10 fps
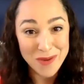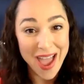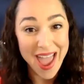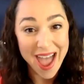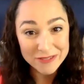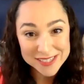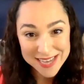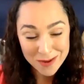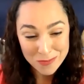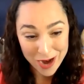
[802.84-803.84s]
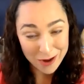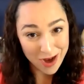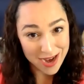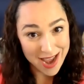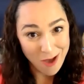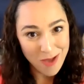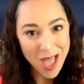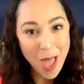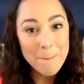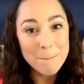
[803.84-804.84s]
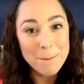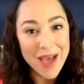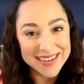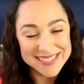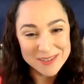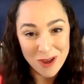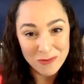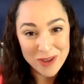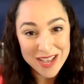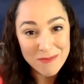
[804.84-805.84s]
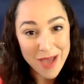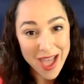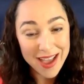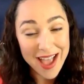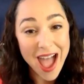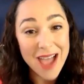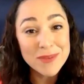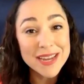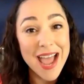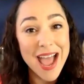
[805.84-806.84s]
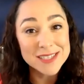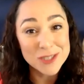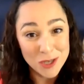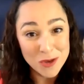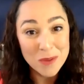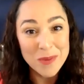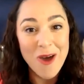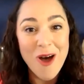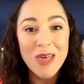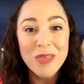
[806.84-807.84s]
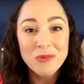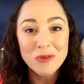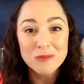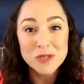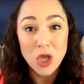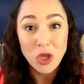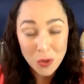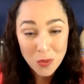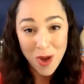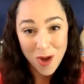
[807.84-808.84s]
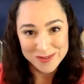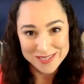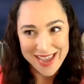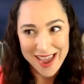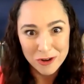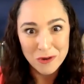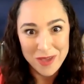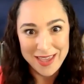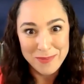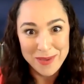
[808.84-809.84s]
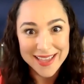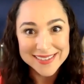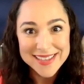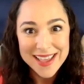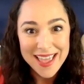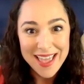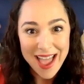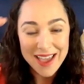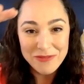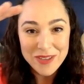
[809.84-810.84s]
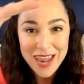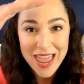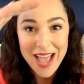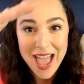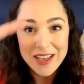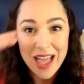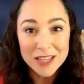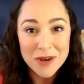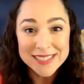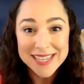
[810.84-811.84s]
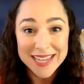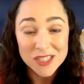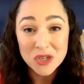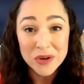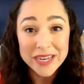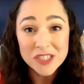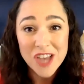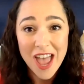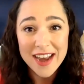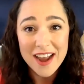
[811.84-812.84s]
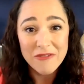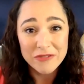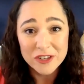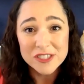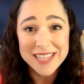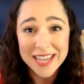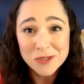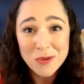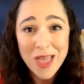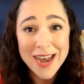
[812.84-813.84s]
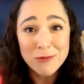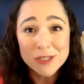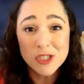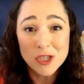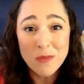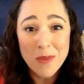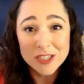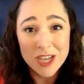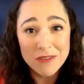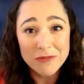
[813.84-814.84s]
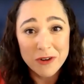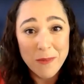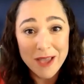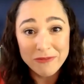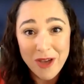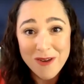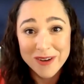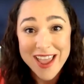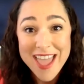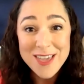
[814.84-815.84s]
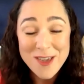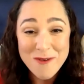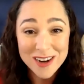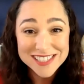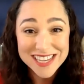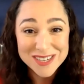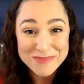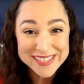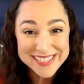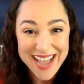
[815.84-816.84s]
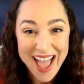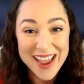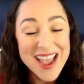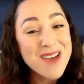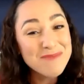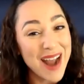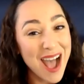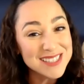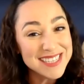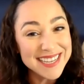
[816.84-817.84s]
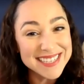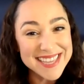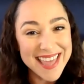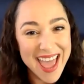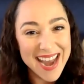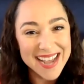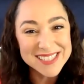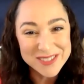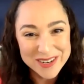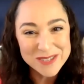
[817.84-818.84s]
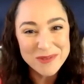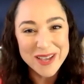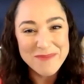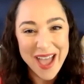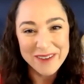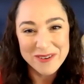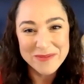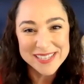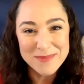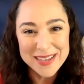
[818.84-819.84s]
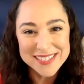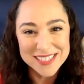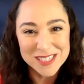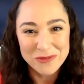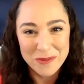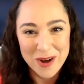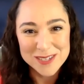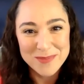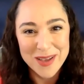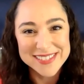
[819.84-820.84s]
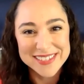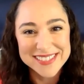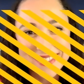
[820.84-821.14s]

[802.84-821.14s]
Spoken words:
So I have to take a break right now. But when we come back, I'm going to ask you about all the rooms you host every week, because I feel like I tried to take a screenshot of your schedule and it was too much even for my phone. You are such a busy guy, but I'll dig into that as soon as we come back from these messages from our sponsors.